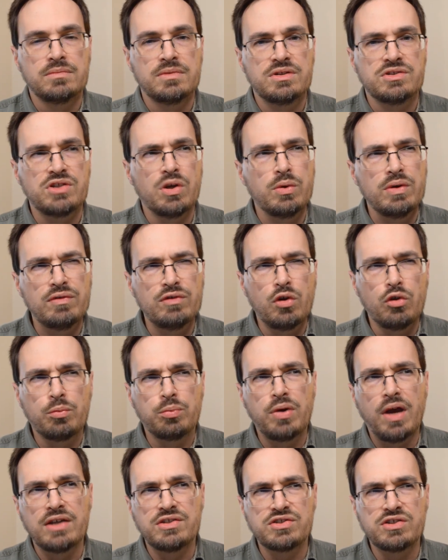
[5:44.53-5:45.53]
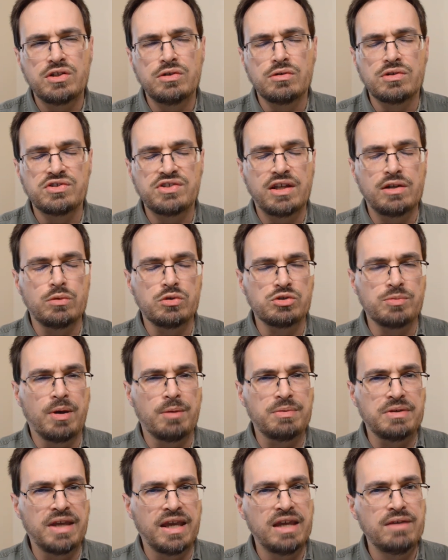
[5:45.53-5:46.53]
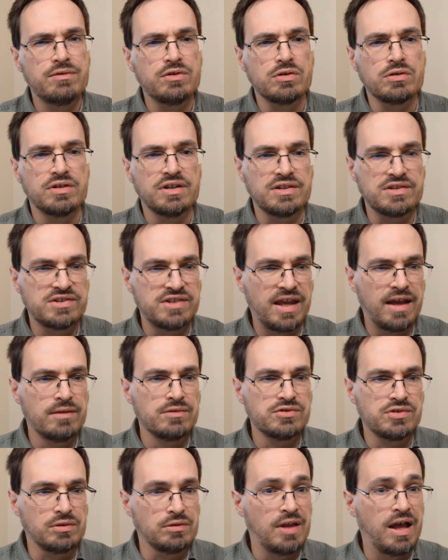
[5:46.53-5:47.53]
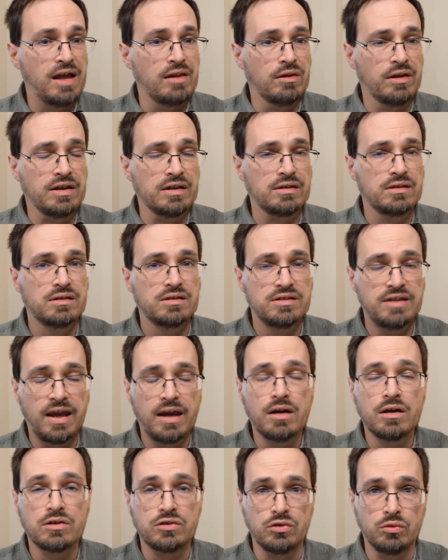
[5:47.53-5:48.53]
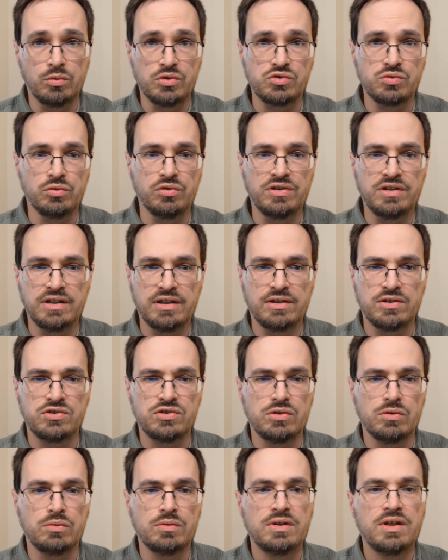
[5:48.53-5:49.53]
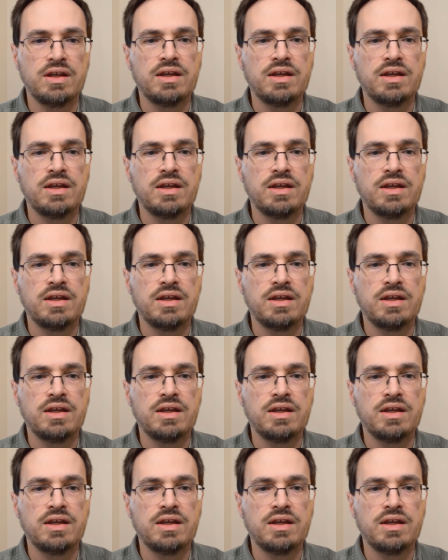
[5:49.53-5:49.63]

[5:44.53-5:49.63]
So even though the prosecutor said it was about behavior, it sounds a lot like character was really the issue,